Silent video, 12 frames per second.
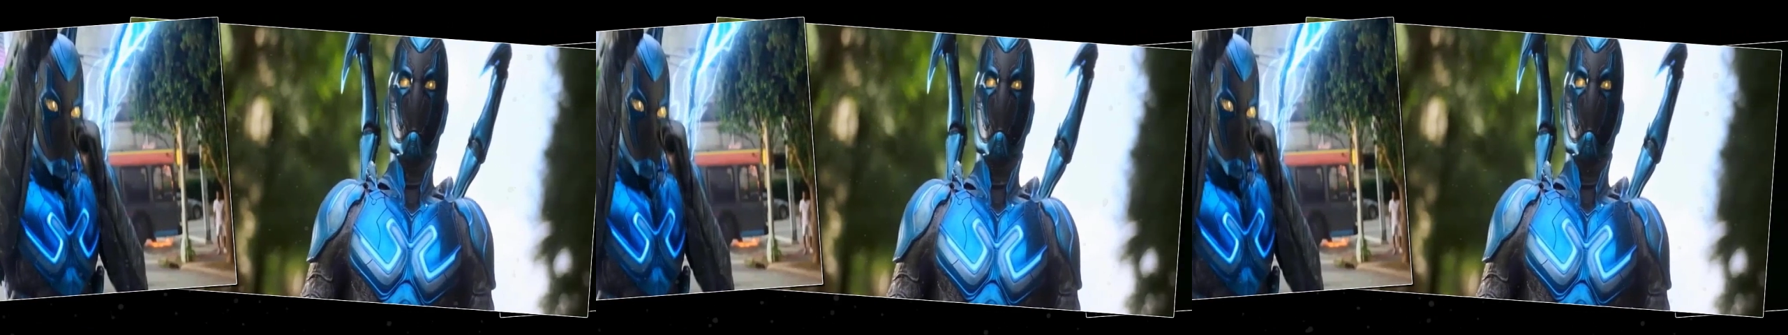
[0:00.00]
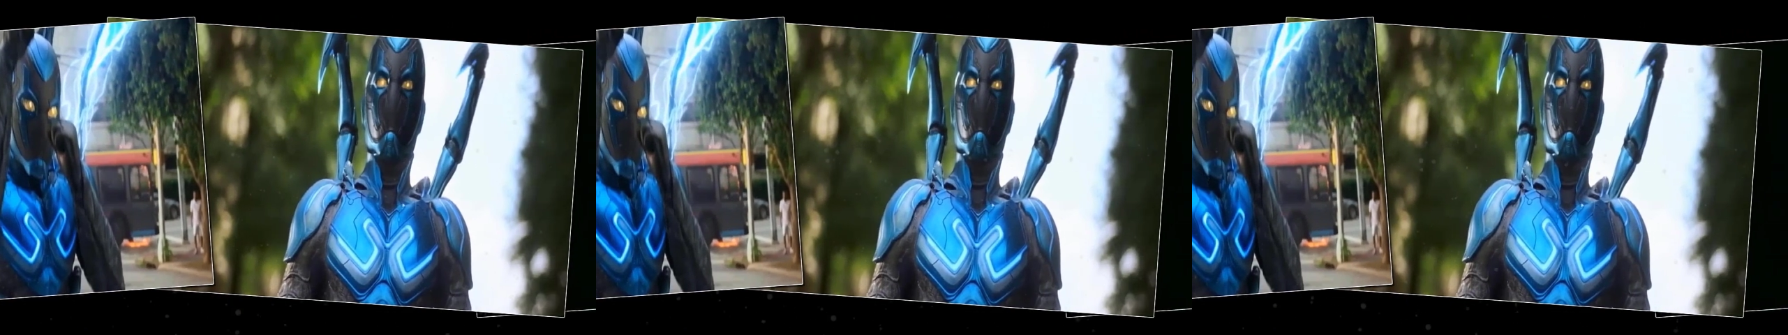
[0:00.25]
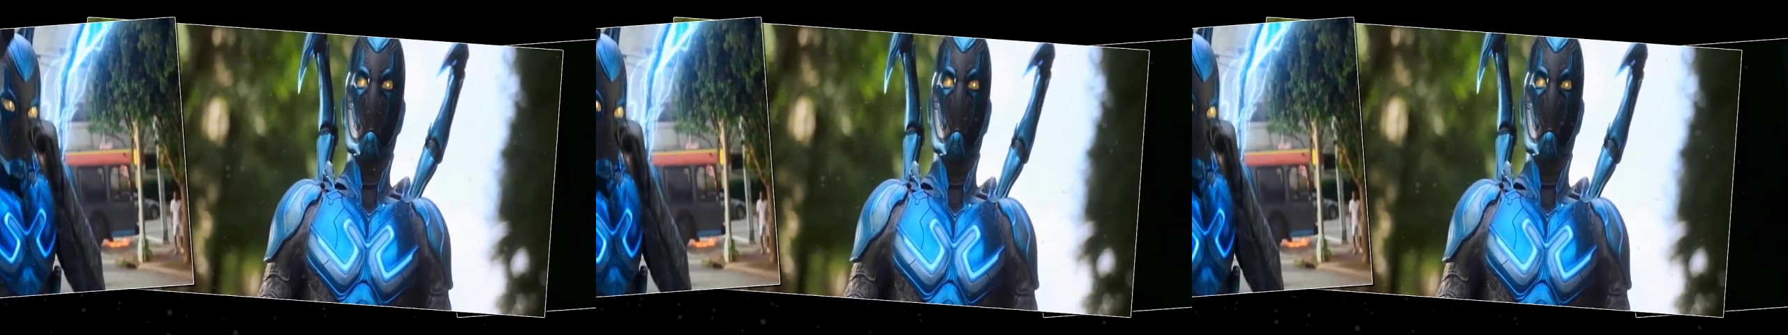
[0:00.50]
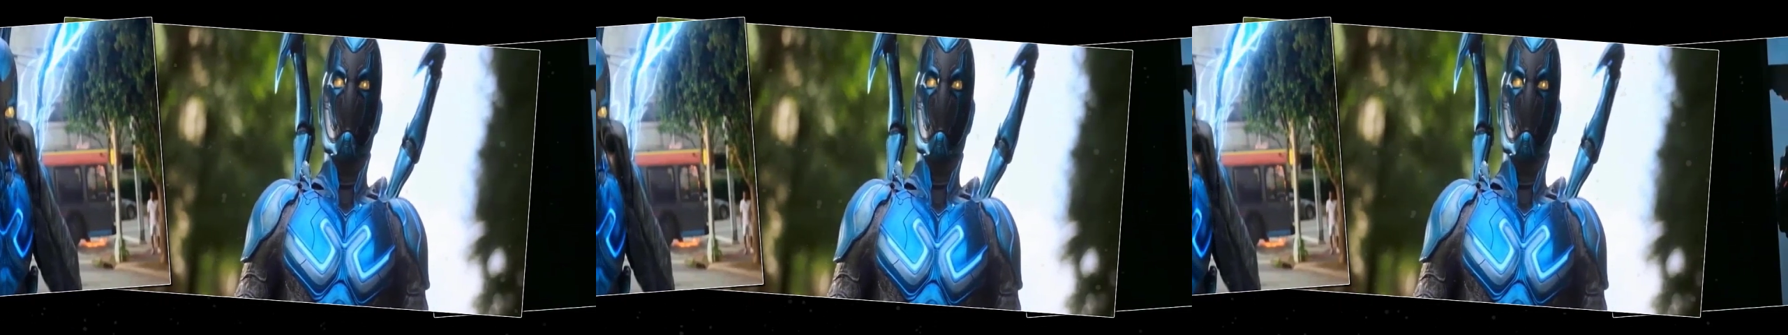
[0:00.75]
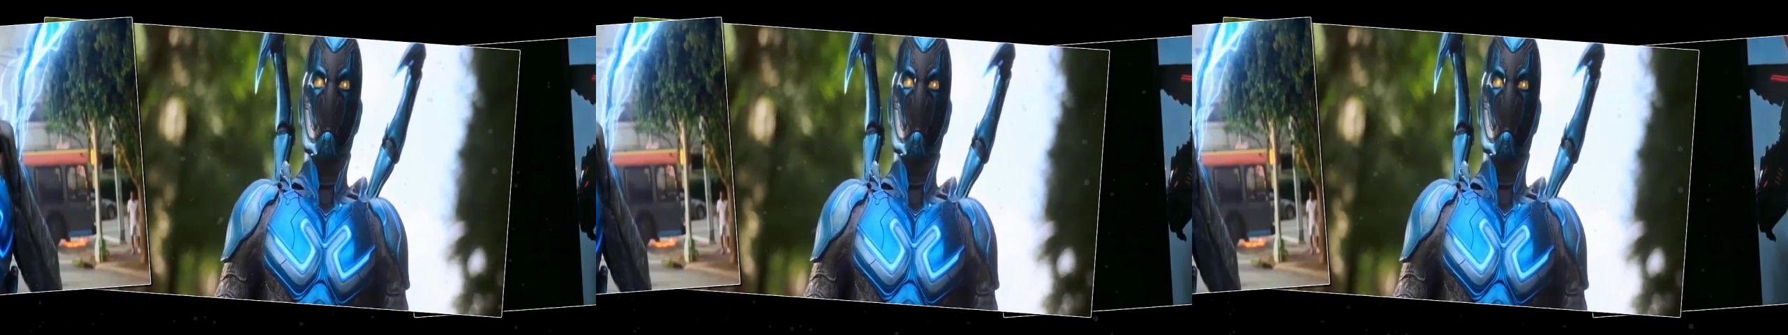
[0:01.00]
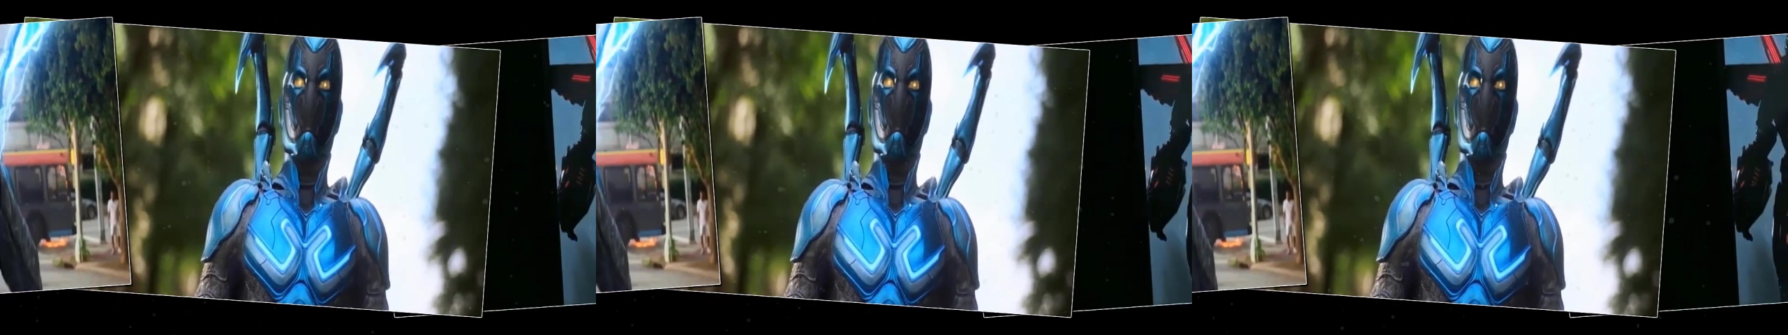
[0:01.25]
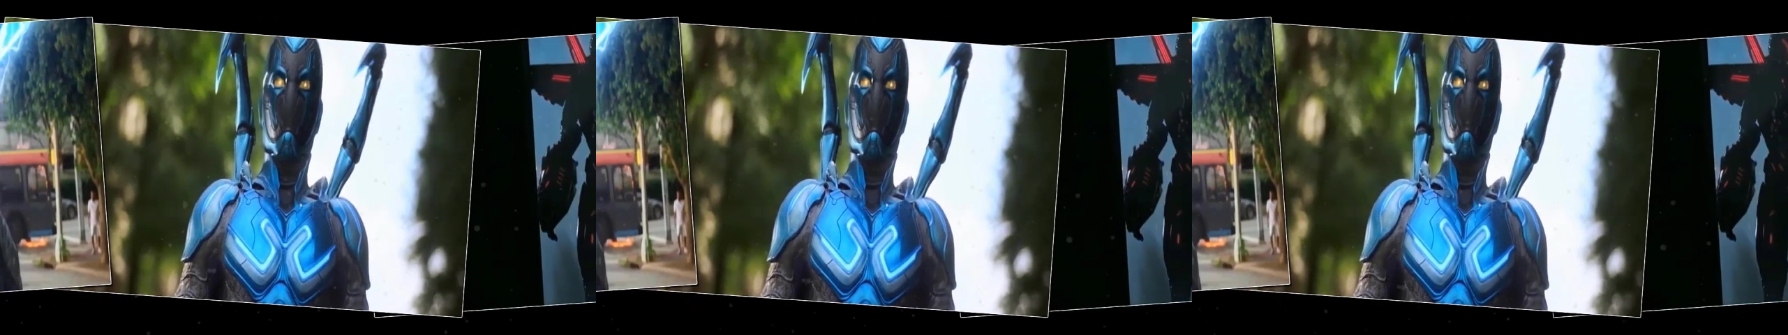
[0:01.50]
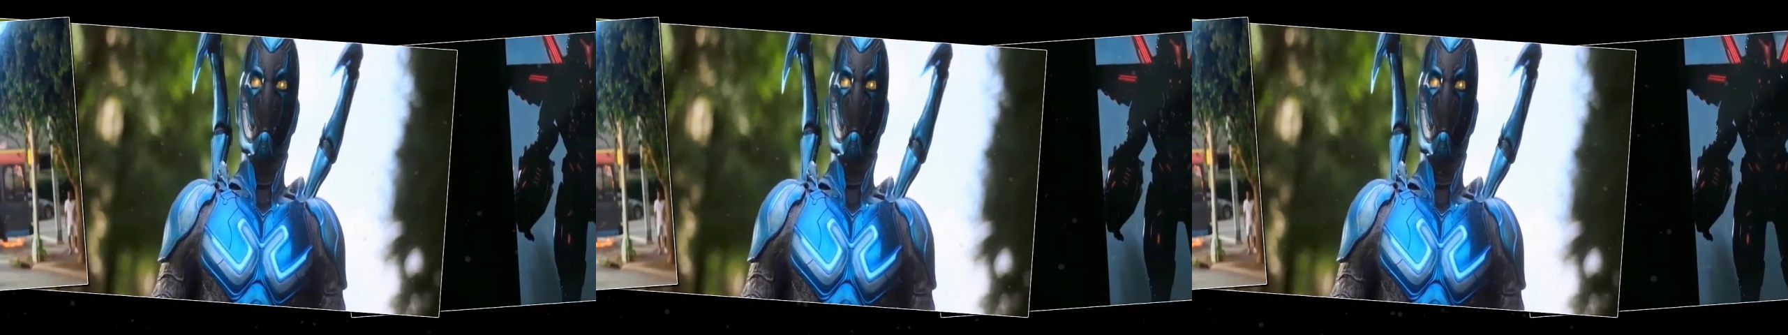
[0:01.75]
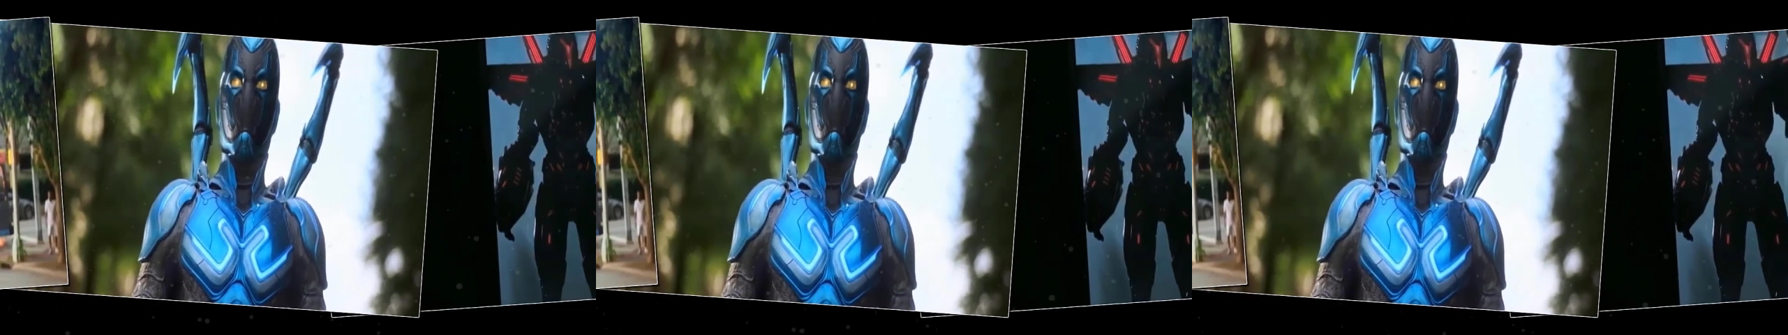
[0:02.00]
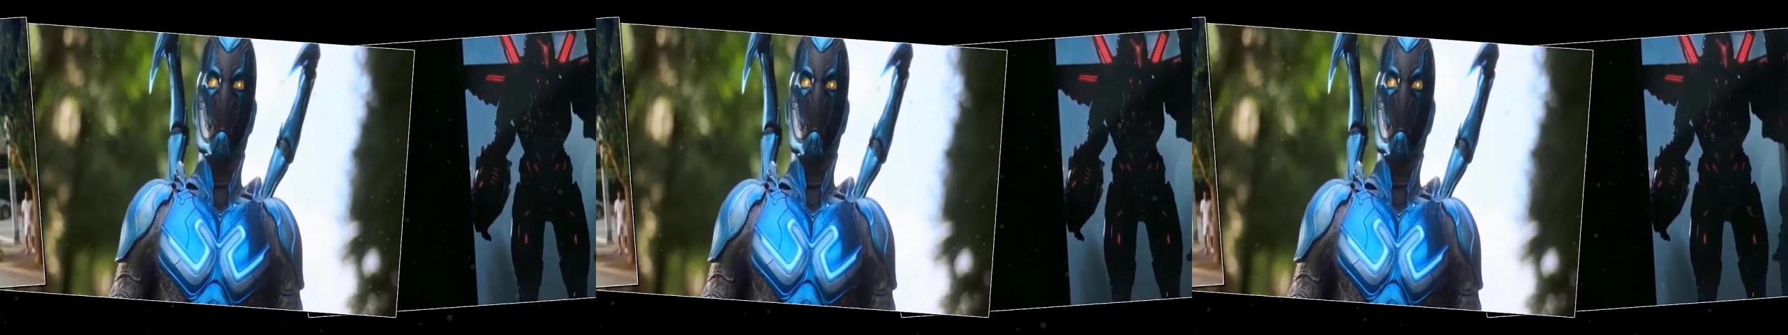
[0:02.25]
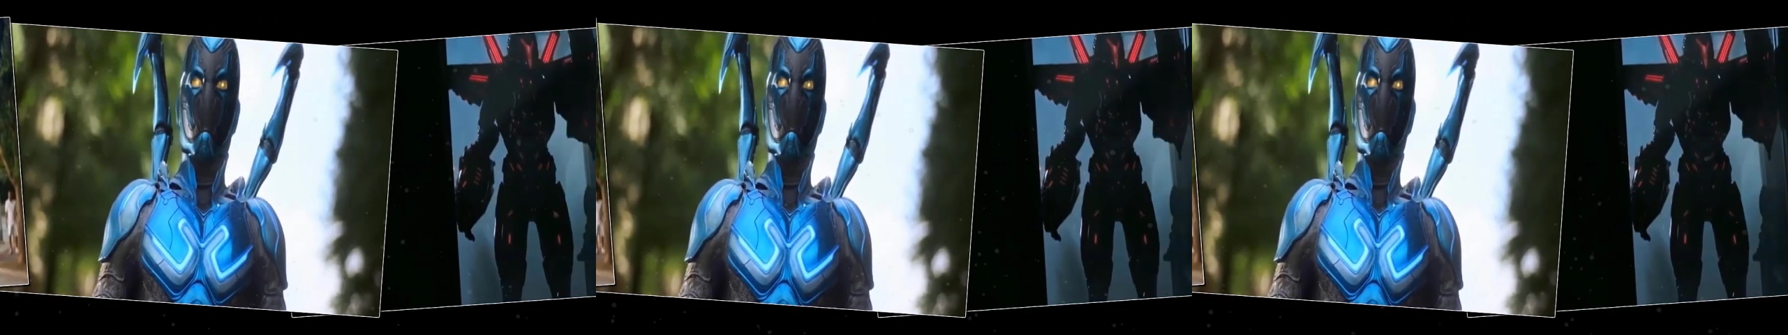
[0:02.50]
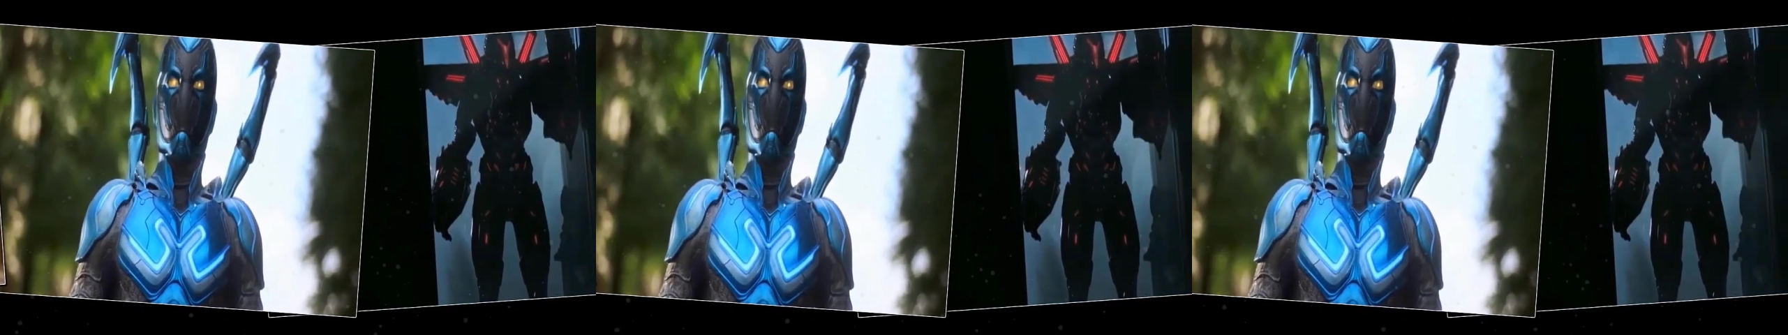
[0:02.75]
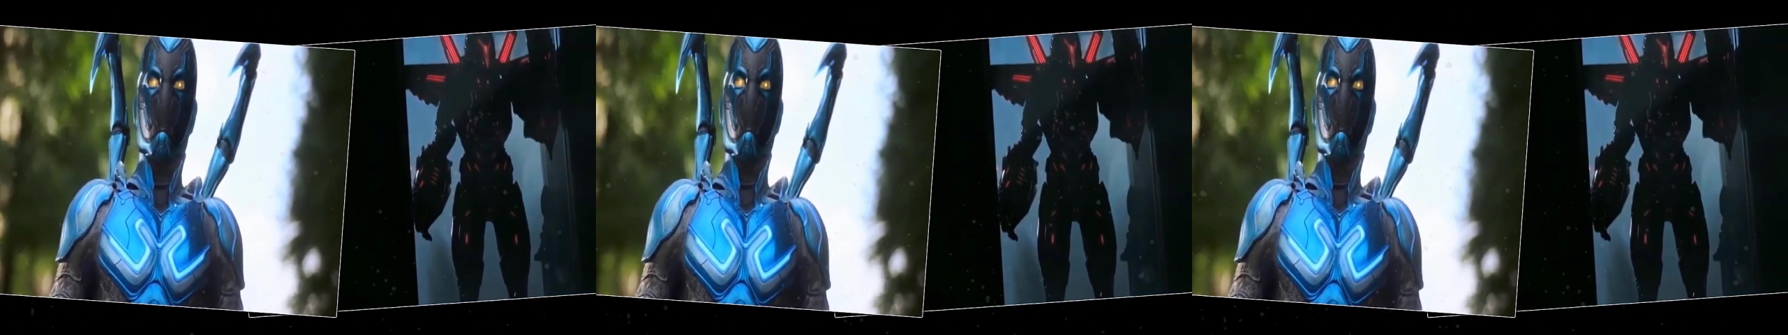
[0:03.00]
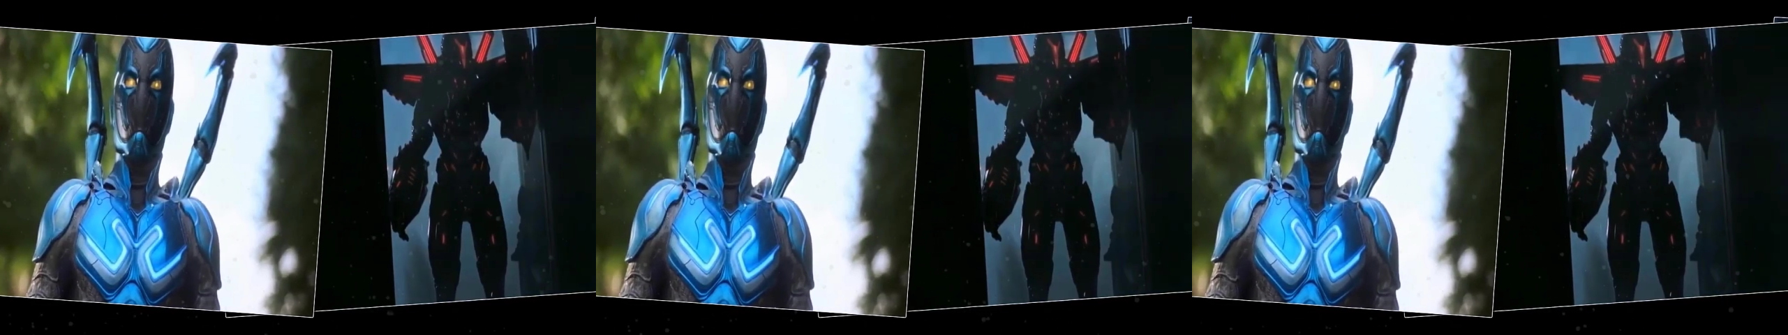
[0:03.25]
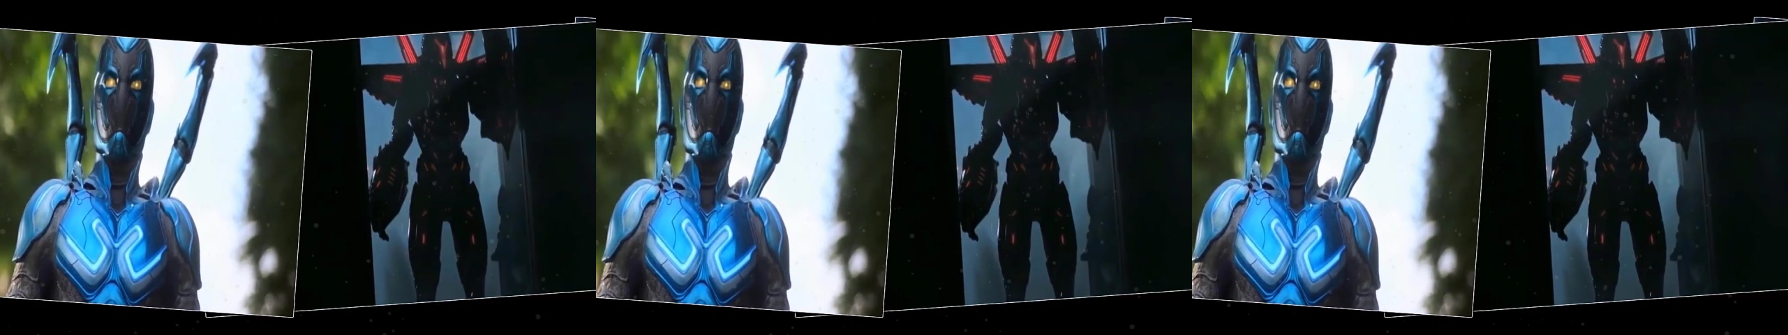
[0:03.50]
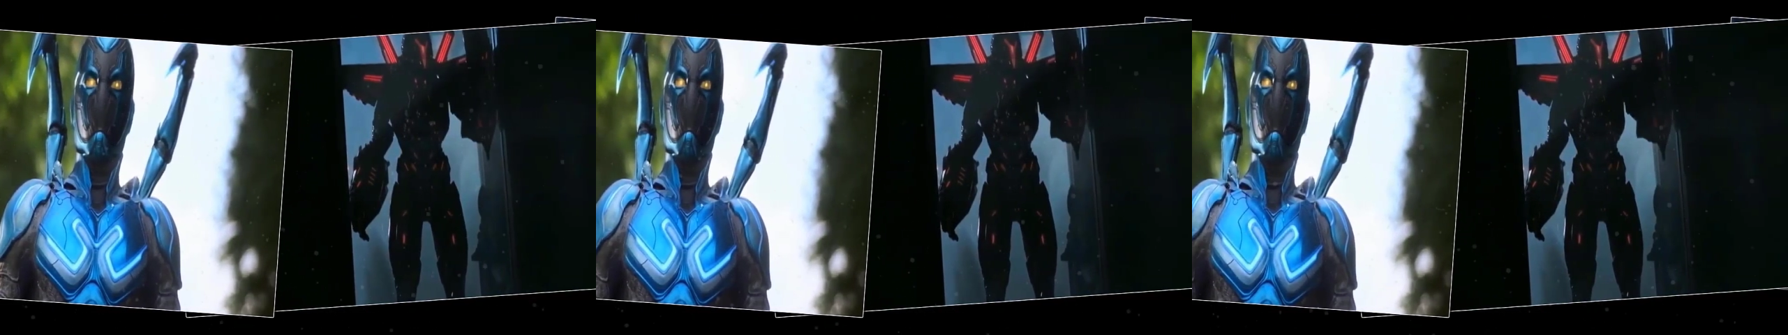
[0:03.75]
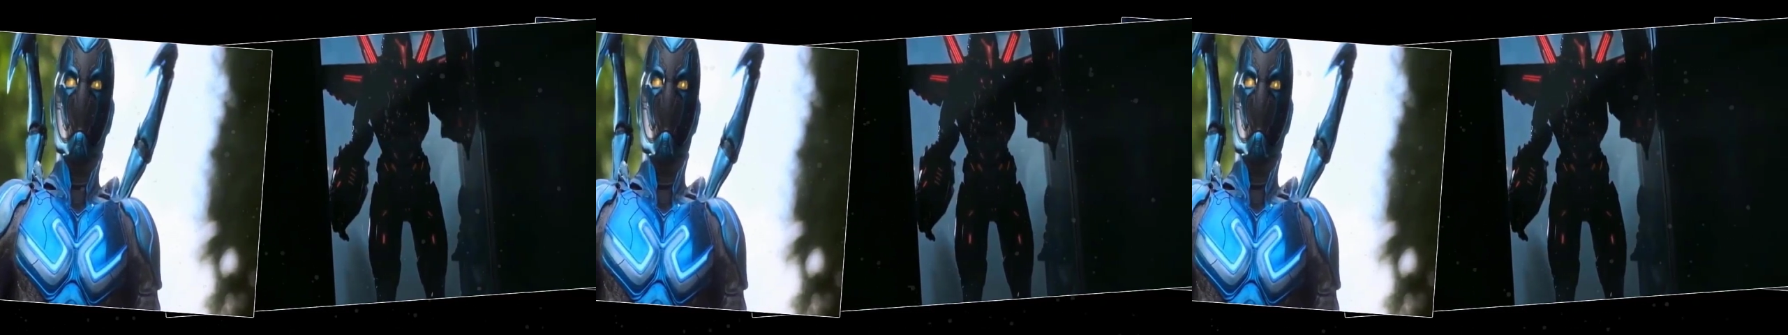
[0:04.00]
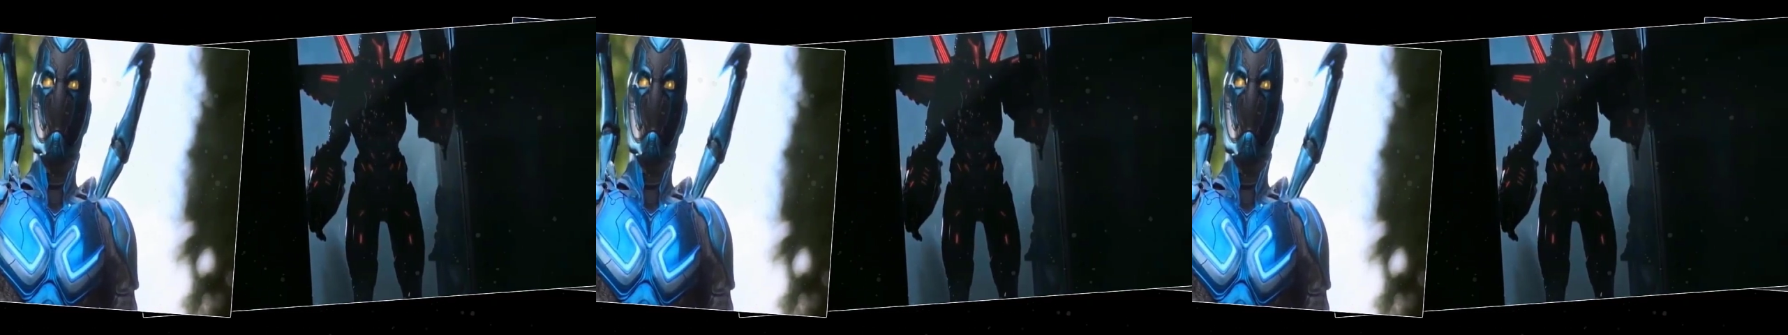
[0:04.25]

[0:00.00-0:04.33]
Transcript: Nobody's mouth can be seen.